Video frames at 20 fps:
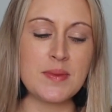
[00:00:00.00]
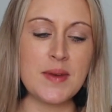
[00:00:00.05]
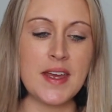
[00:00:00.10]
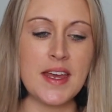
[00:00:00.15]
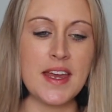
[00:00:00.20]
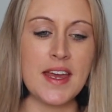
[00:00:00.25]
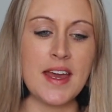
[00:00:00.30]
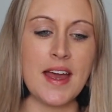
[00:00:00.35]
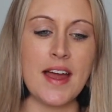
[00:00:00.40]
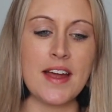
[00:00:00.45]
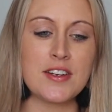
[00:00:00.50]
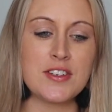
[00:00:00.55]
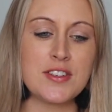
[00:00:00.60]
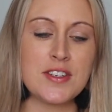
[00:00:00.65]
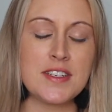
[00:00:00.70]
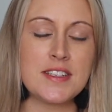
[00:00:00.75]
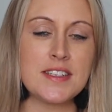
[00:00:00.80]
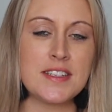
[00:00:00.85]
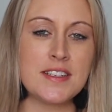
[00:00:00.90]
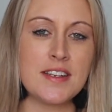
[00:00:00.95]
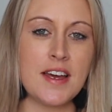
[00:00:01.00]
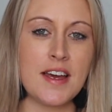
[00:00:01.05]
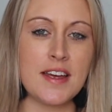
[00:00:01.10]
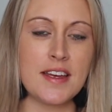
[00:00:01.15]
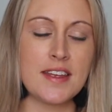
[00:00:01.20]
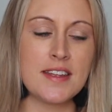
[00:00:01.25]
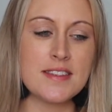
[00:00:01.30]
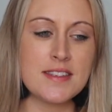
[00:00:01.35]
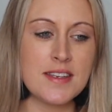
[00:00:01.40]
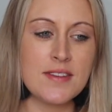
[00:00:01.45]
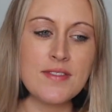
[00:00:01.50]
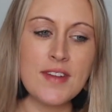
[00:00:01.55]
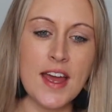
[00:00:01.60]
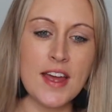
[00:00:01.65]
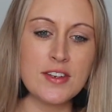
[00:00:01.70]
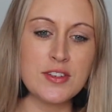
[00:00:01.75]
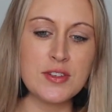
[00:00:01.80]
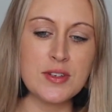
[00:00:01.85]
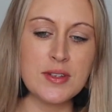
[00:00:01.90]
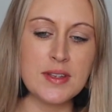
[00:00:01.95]
We actually did not conceive
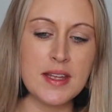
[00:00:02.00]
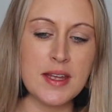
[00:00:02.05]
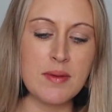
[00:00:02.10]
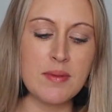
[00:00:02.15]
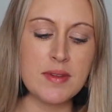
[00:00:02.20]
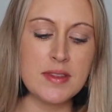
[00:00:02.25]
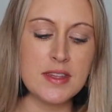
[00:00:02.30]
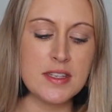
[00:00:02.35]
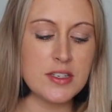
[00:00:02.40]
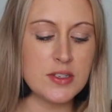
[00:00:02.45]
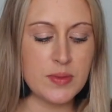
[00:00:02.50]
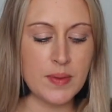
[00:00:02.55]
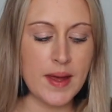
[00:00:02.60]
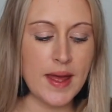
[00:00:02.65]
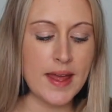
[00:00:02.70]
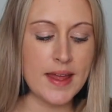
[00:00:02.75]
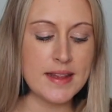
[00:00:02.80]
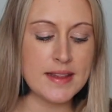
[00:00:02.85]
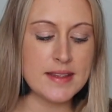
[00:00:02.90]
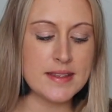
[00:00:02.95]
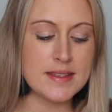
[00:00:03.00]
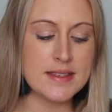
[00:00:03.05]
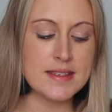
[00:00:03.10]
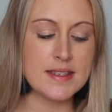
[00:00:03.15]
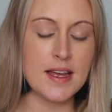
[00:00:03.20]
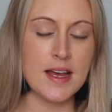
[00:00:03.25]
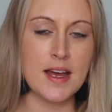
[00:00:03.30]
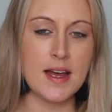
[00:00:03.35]
naturally with the twins.